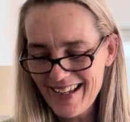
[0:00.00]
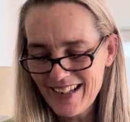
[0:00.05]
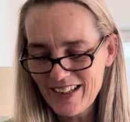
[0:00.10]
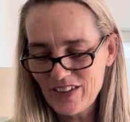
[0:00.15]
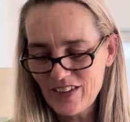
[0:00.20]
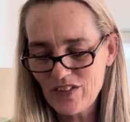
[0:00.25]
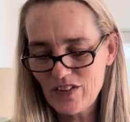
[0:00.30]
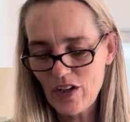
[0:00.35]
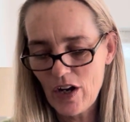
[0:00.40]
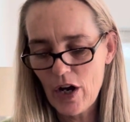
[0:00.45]

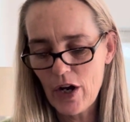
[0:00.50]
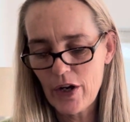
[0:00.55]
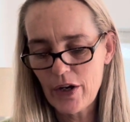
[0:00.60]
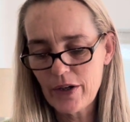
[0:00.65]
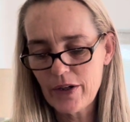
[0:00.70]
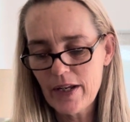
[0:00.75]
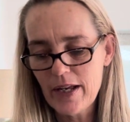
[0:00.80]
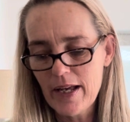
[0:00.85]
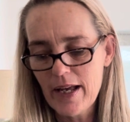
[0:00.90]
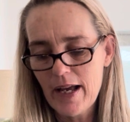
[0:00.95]

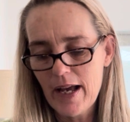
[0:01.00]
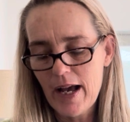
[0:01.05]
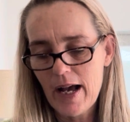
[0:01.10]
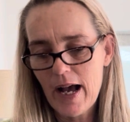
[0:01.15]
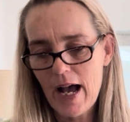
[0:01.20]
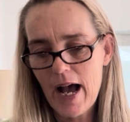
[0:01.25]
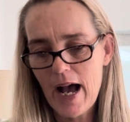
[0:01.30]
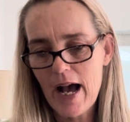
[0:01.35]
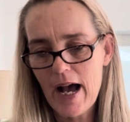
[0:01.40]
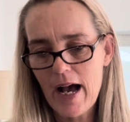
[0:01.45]
So
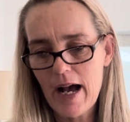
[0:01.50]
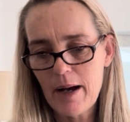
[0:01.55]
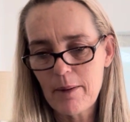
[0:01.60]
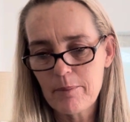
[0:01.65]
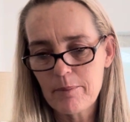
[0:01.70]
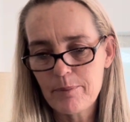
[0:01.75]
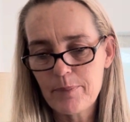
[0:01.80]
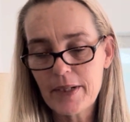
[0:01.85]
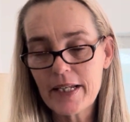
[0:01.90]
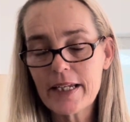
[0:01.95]

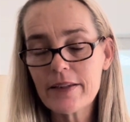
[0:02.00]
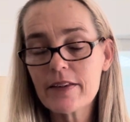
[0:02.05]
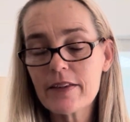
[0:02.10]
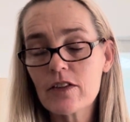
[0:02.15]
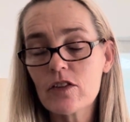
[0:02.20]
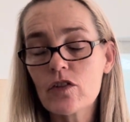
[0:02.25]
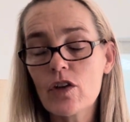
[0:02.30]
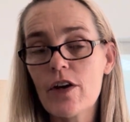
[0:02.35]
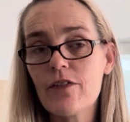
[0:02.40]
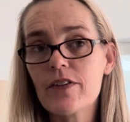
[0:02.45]
beneath the
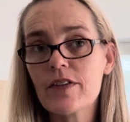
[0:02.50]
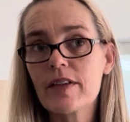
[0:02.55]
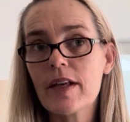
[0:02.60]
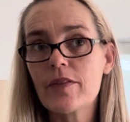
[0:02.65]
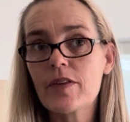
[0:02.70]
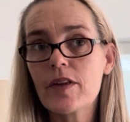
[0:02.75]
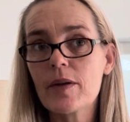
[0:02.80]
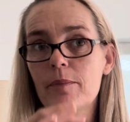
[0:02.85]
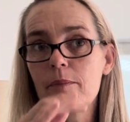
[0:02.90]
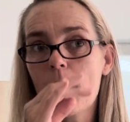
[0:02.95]
surface
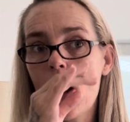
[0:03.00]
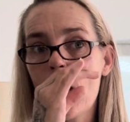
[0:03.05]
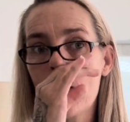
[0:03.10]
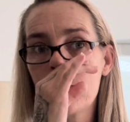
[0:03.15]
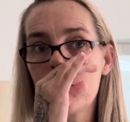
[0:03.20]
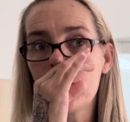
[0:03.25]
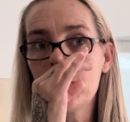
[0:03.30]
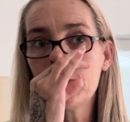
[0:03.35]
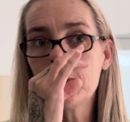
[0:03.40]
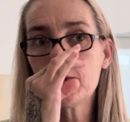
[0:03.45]
at the
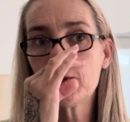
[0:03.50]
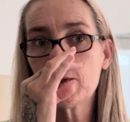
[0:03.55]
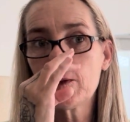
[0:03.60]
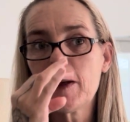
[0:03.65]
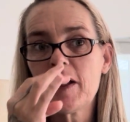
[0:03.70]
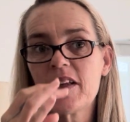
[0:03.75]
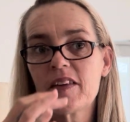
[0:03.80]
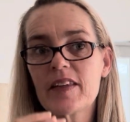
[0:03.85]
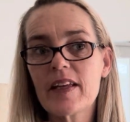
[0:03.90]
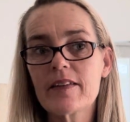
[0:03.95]
moment,
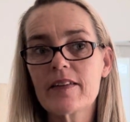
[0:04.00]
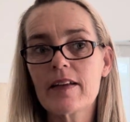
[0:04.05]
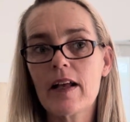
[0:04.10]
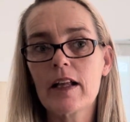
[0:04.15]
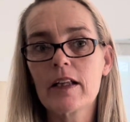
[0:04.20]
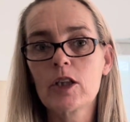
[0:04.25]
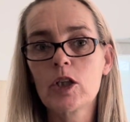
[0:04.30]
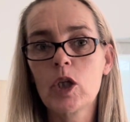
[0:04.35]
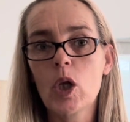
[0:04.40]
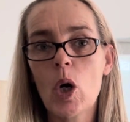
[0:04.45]
There's a
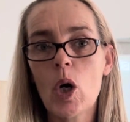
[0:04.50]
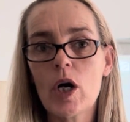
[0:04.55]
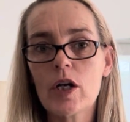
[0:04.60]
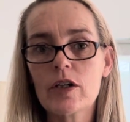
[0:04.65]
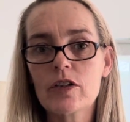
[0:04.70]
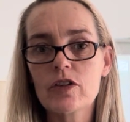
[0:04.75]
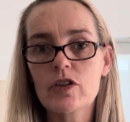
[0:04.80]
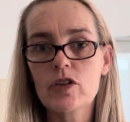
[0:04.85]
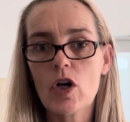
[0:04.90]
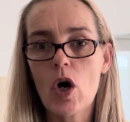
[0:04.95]

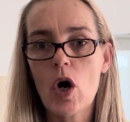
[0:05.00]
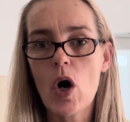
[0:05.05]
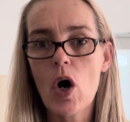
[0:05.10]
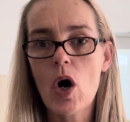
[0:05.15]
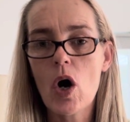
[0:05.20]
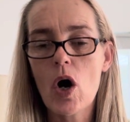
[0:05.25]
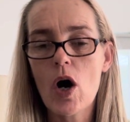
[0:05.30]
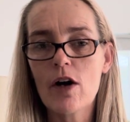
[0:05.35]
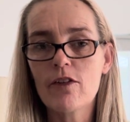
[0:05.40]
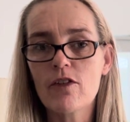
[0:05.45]
lot
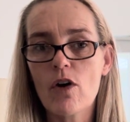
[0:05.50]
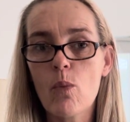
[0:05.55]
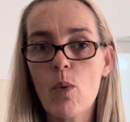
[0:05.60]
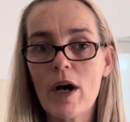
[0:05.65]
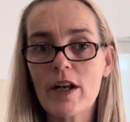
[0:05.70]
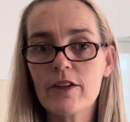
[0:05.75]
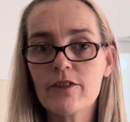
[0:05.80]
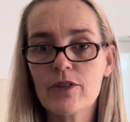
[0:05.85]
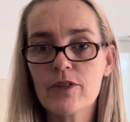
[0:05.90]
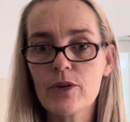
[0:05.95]
of
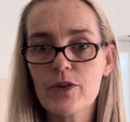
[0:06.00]
wonderful